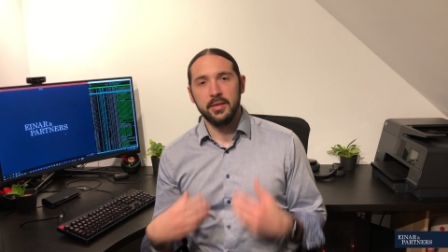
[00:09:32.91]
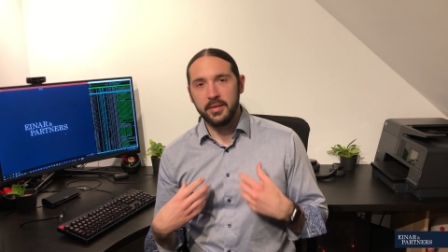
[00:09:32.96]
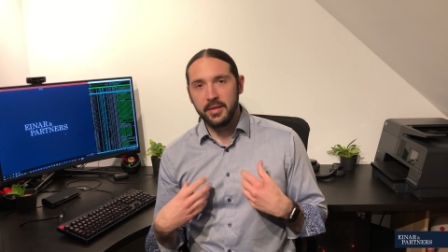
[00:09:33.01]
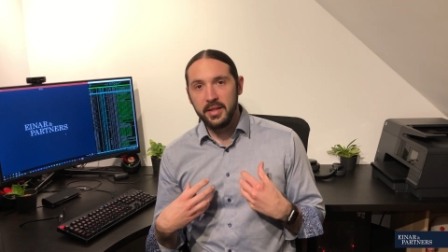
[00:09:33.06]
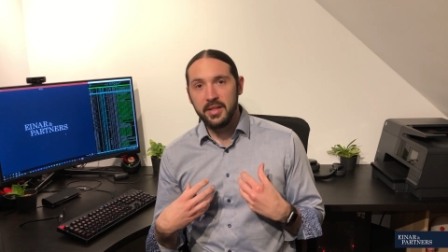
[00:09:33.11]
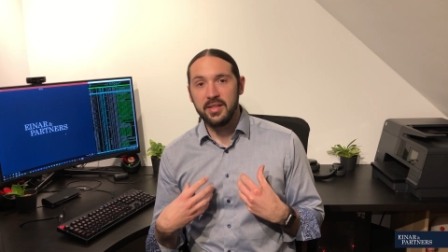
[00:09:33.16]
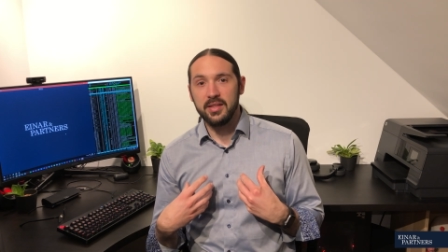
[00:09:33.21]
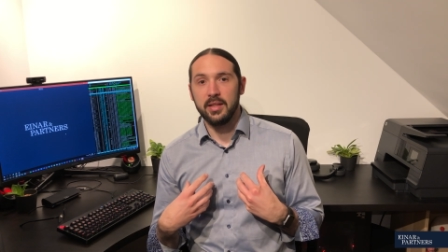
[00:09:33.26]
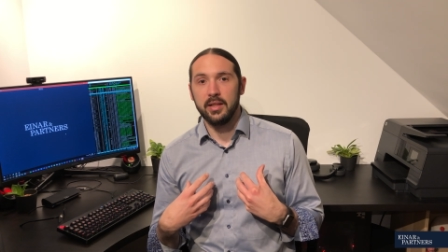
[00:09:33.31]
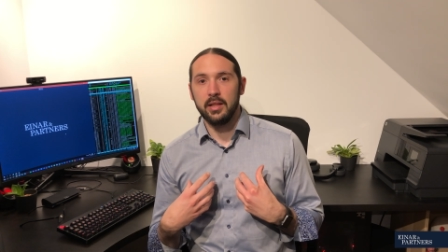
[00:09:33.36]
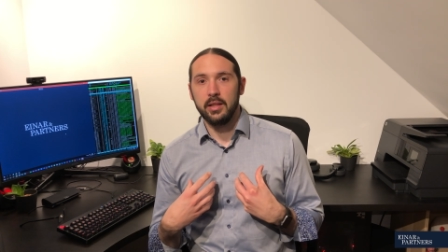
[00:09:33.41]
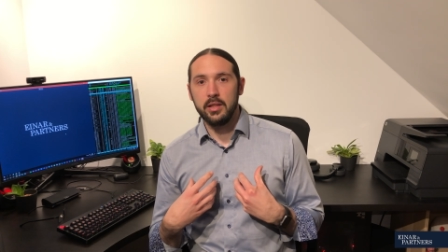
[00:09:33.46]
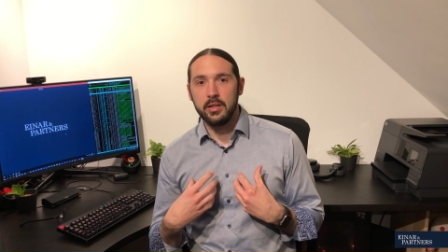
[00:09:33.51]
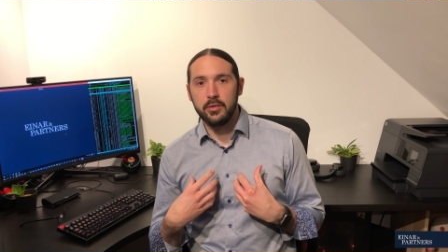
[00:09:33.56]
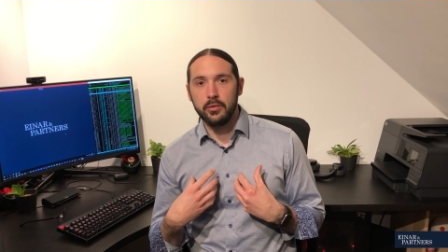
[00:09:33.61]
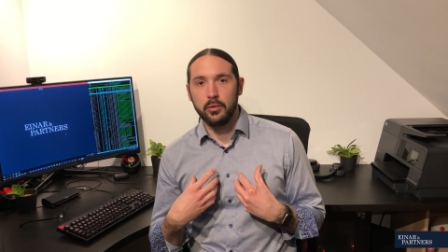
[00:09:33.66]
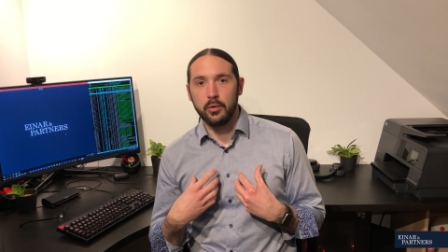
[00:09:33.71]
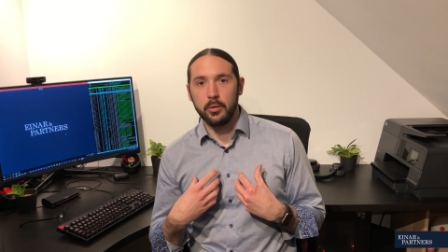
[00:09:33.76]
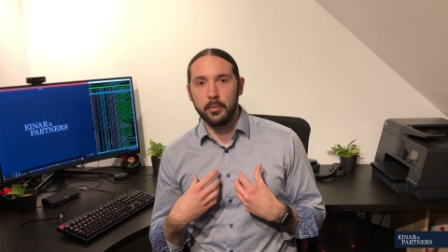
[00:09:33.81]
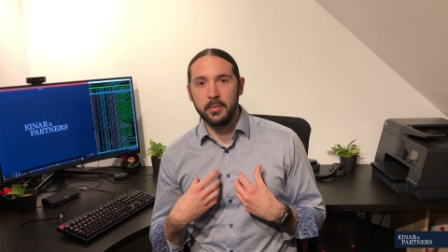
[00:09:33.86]
This, at
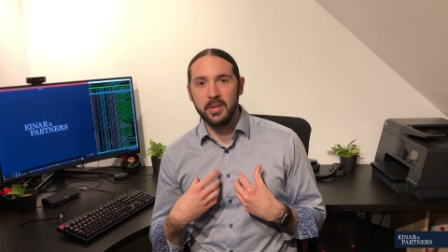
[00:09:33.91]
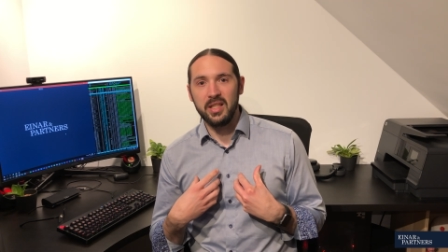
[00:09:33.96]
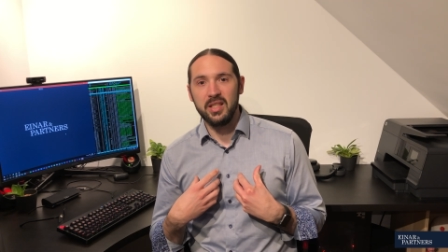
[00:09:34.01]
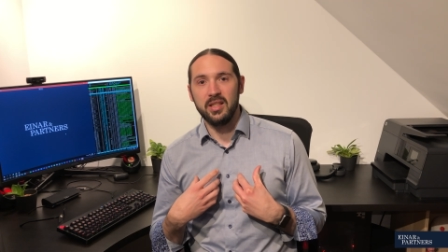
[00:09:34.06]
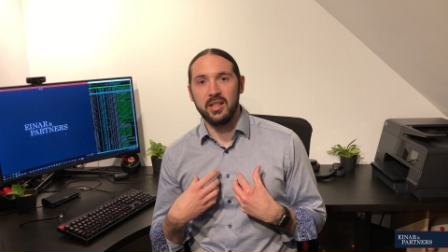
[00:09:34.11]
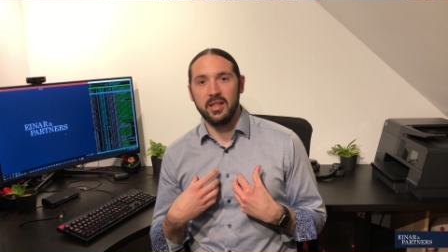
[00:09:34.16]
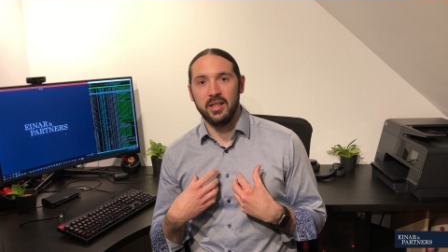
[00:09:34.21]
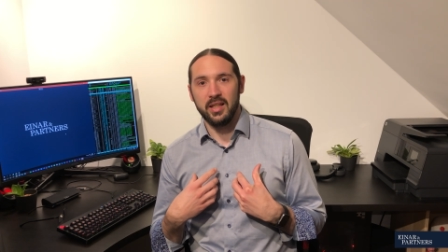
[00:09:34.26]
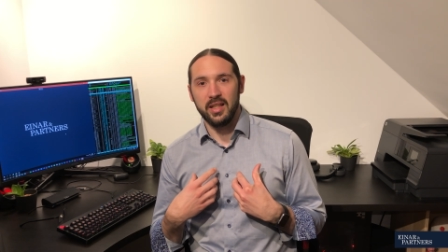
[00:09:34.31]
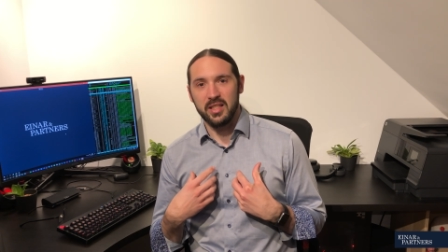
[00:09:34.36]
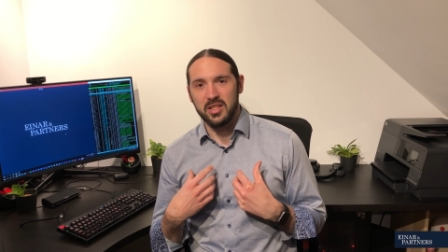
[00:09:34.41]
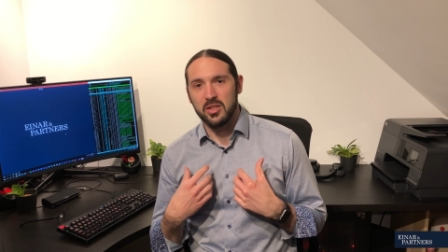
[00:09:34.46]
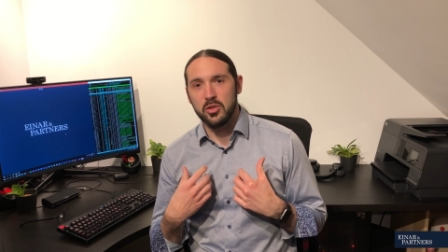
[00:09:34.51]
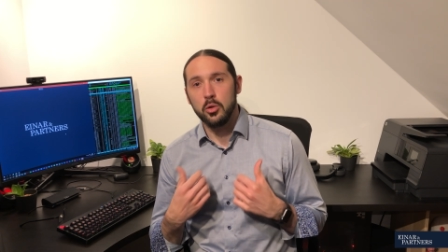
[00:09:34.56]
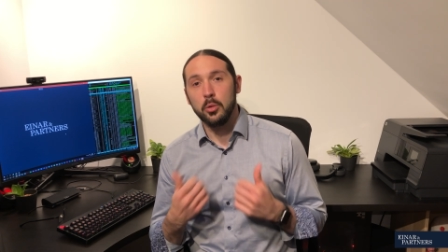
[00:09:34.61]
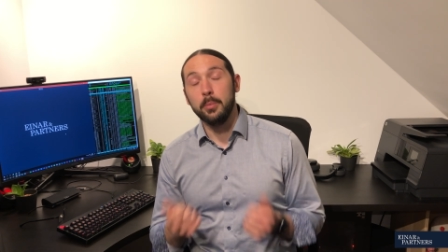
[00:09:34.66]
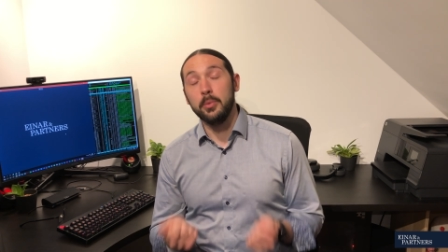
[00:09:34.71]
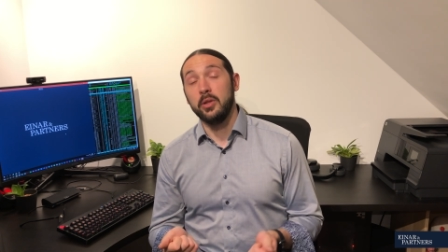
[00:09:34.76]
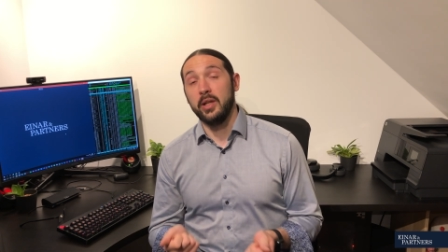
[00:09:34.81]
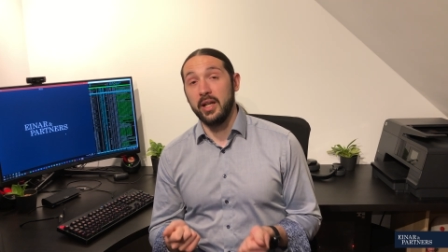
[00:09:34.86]
least for me, is
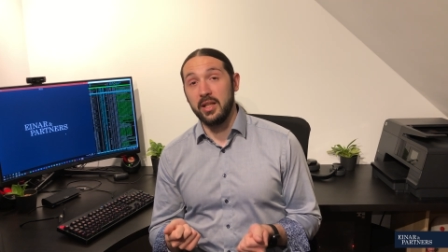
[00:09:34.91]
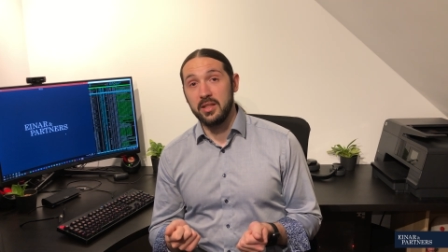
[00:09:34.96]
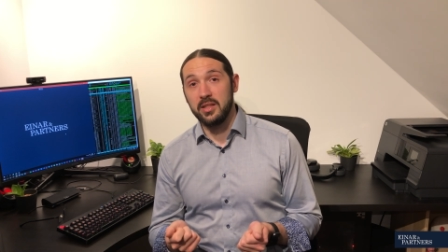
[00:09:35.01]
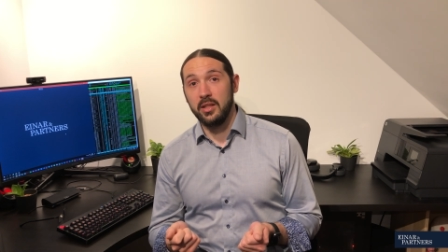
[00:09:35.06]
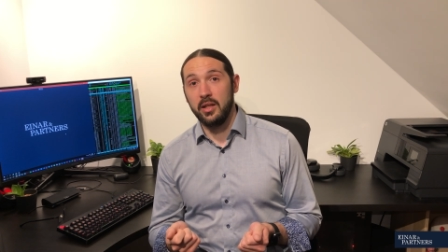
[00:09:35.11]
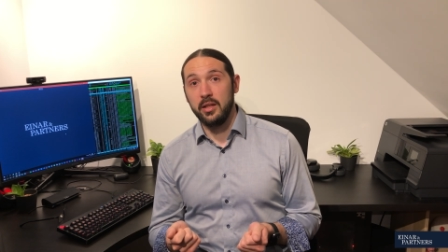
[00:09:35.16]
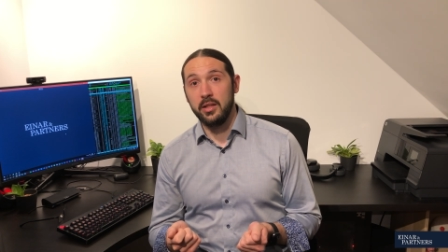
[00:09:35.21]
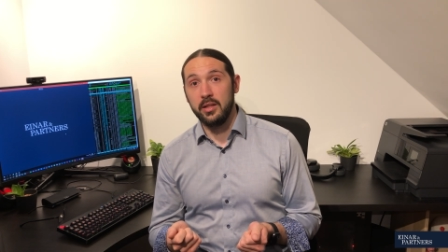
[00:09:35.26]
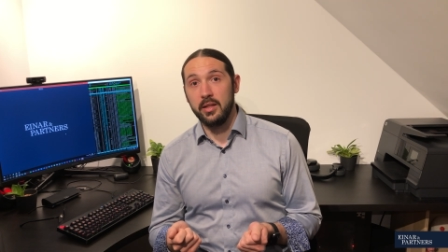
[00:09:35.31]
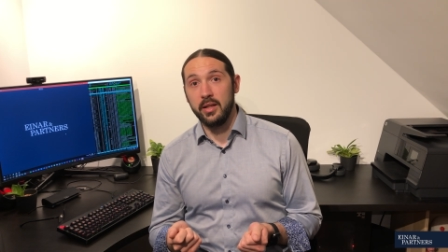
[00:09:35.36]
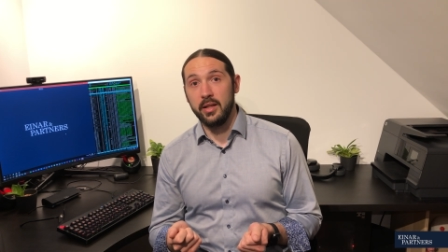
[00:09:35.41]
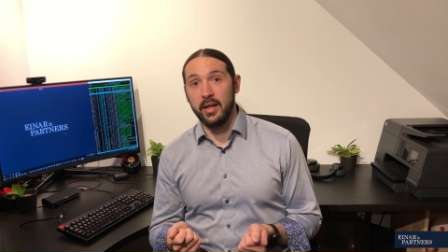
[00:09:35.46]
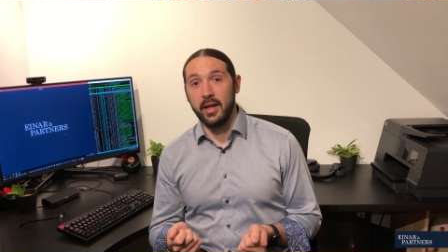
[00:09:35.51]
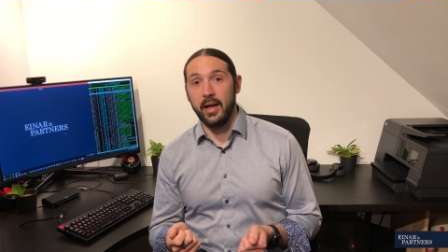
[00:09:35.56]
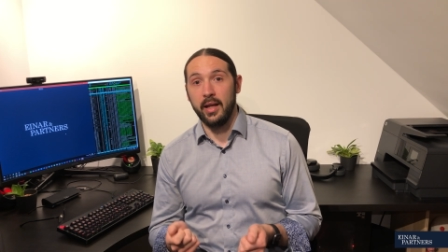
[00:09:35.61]
super exciting